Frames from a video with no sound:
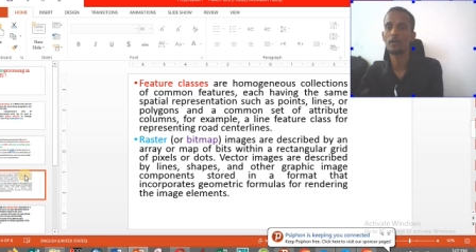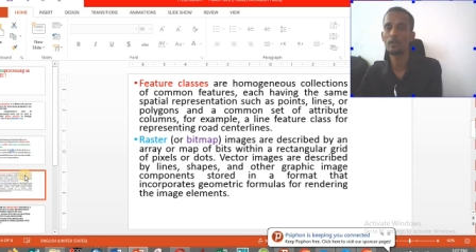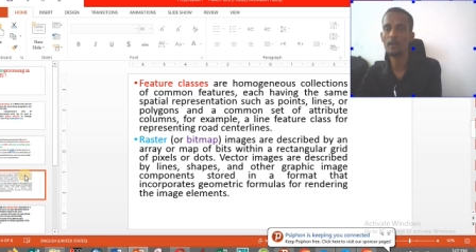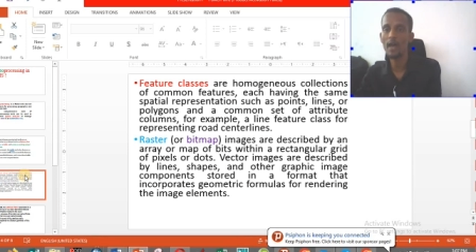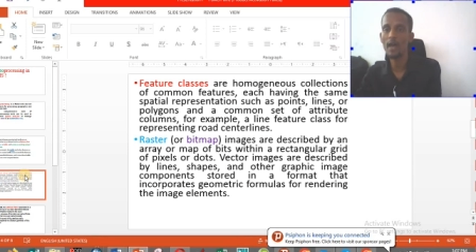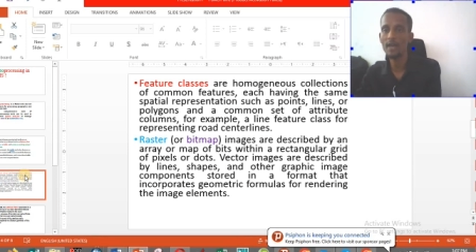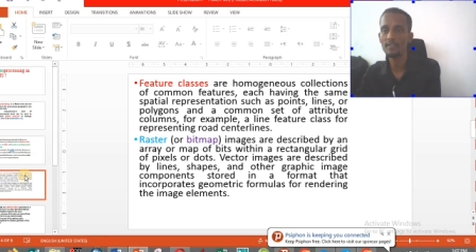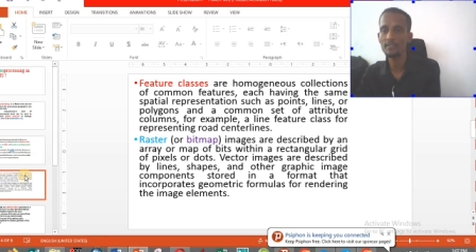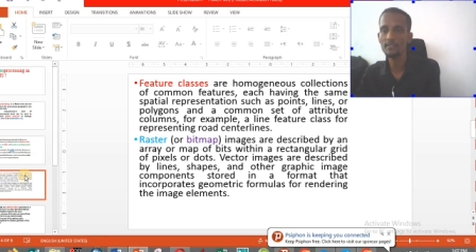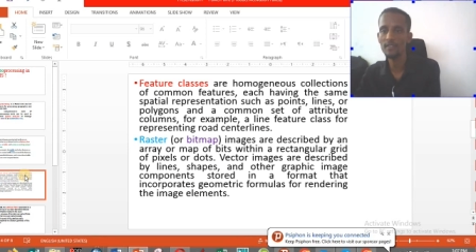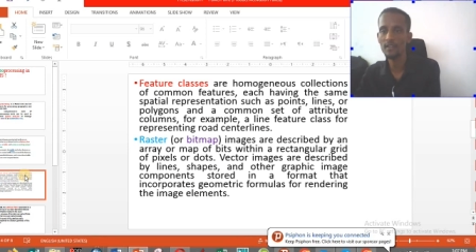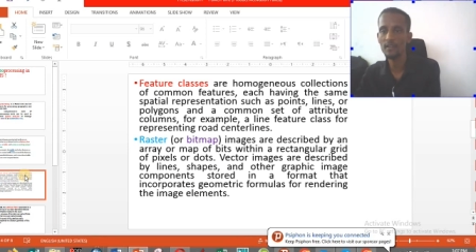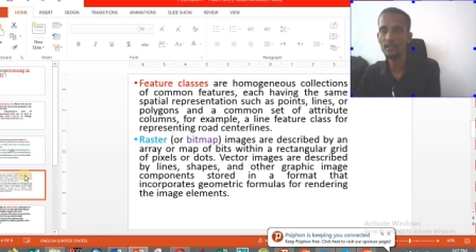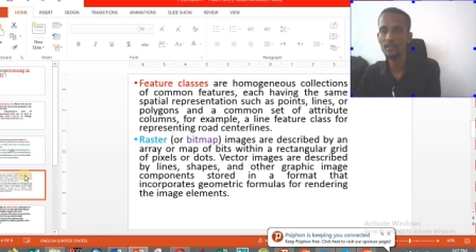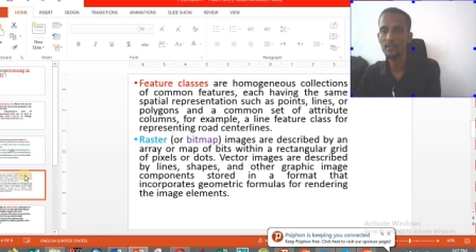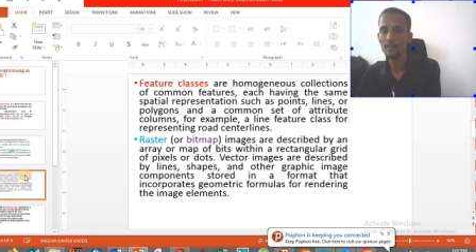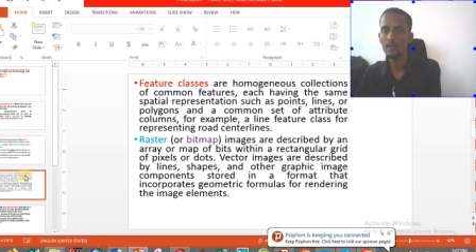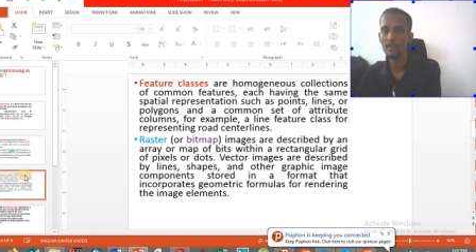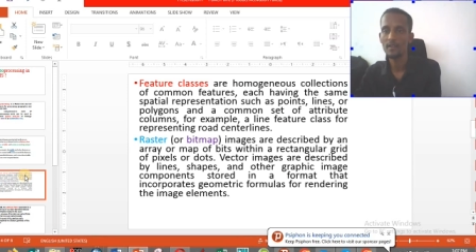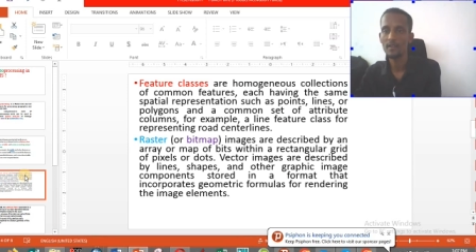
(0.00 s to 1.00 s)
raster
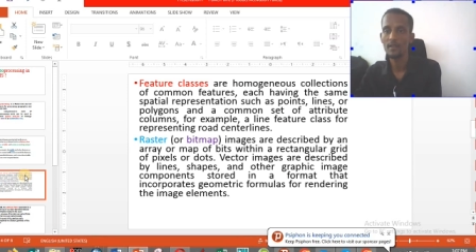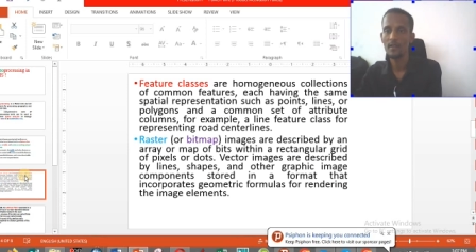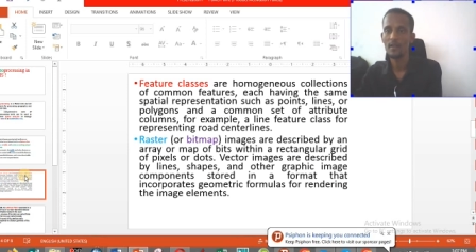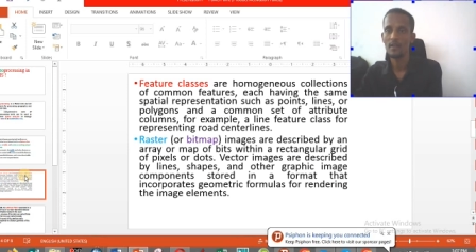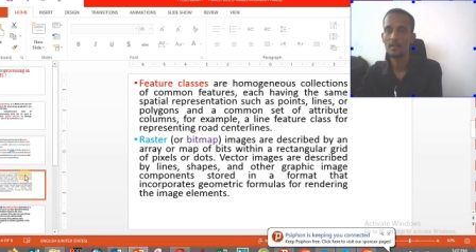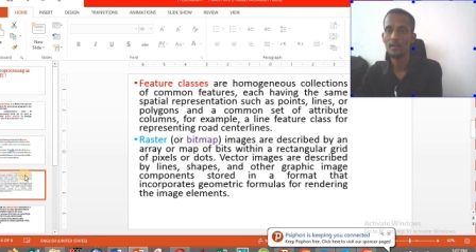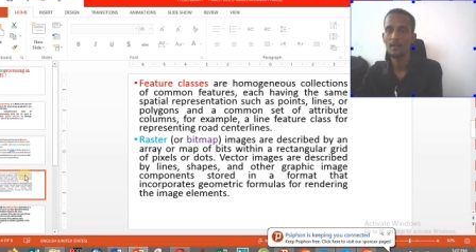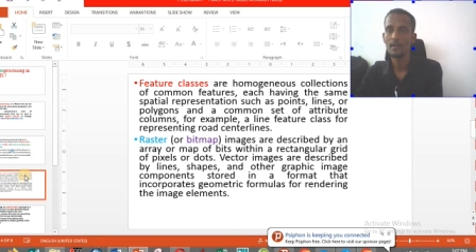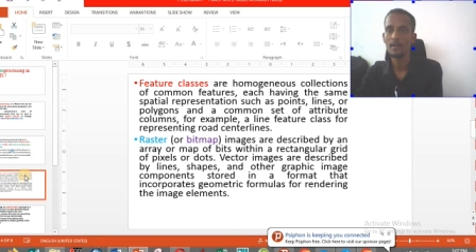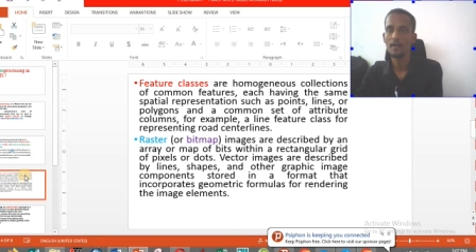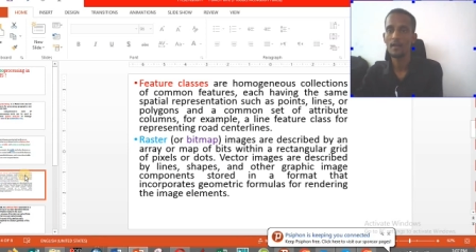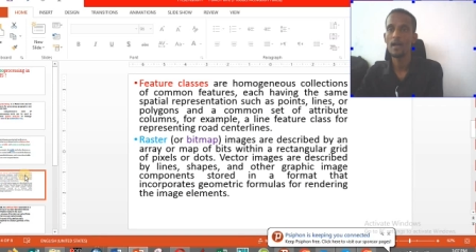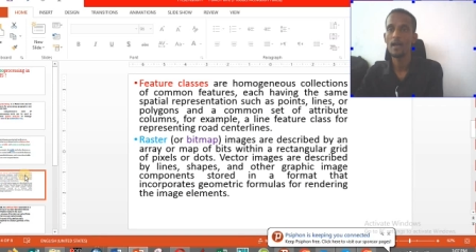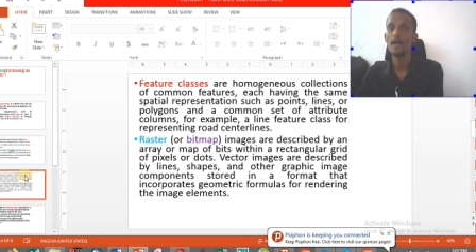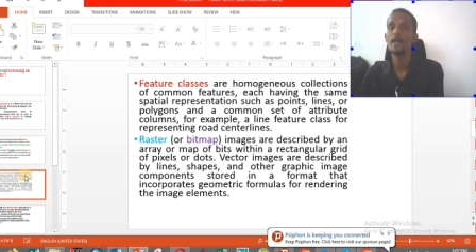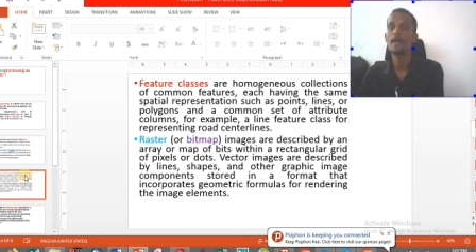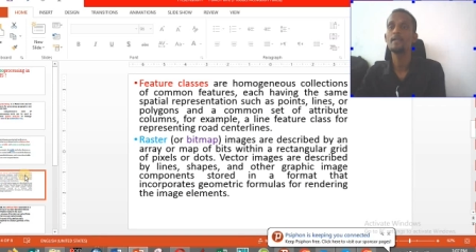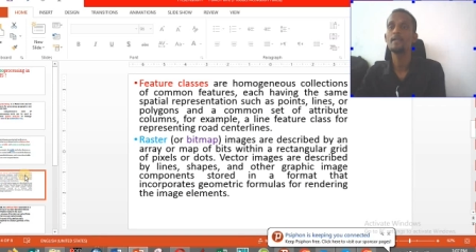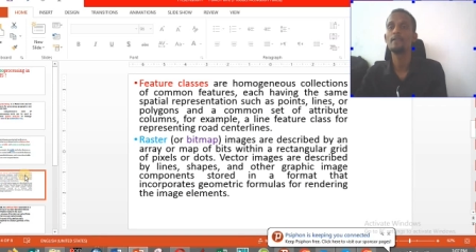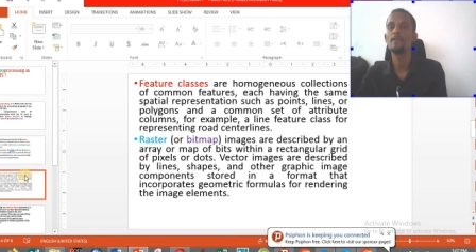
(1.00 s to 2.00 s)

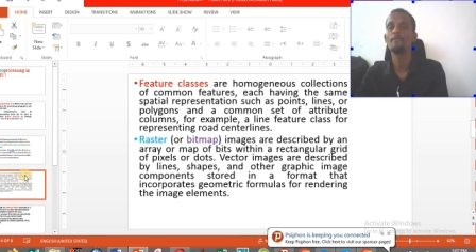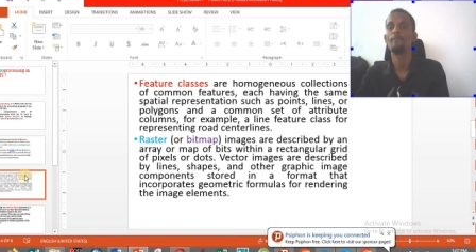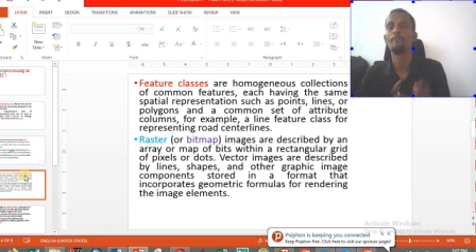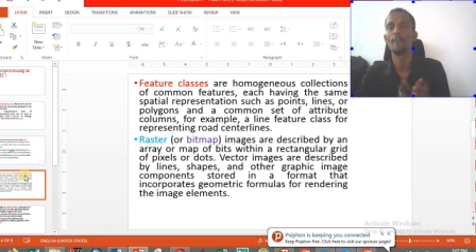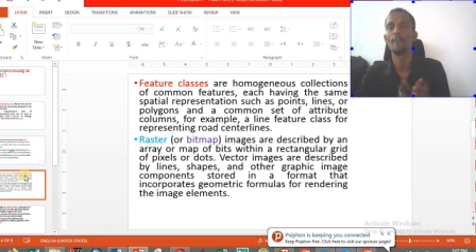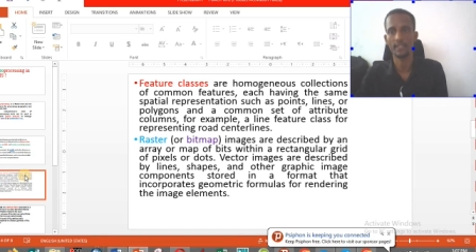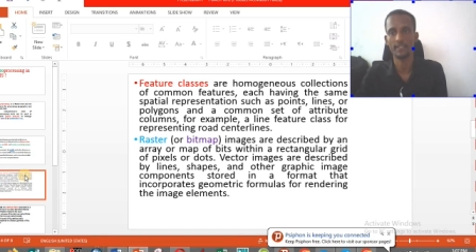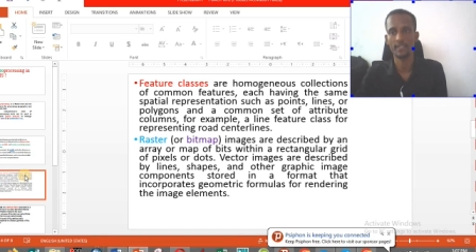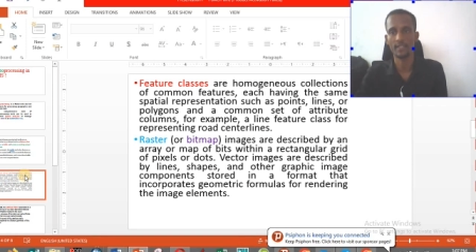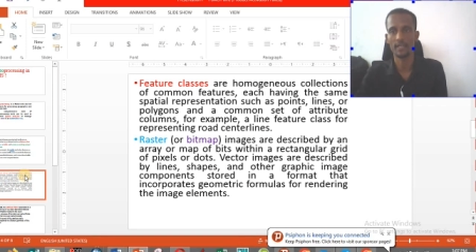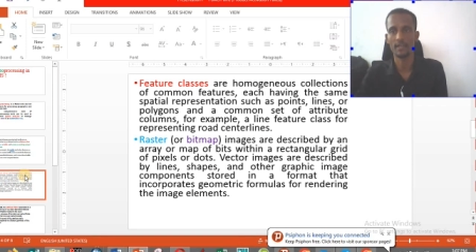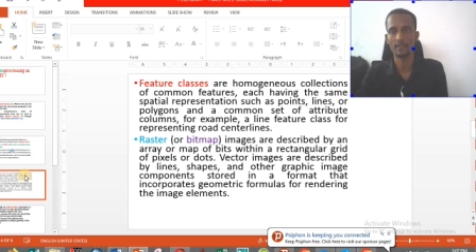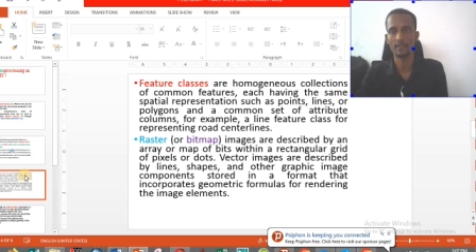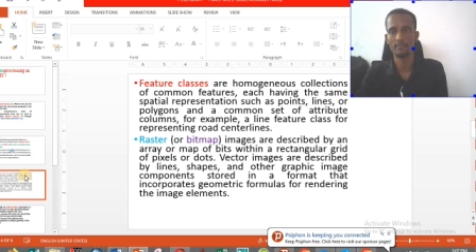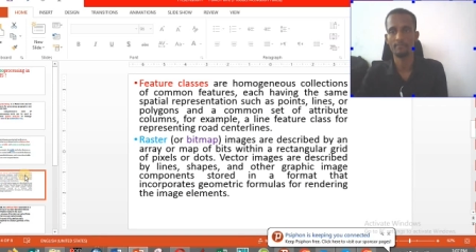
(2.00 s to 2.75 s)
and vector.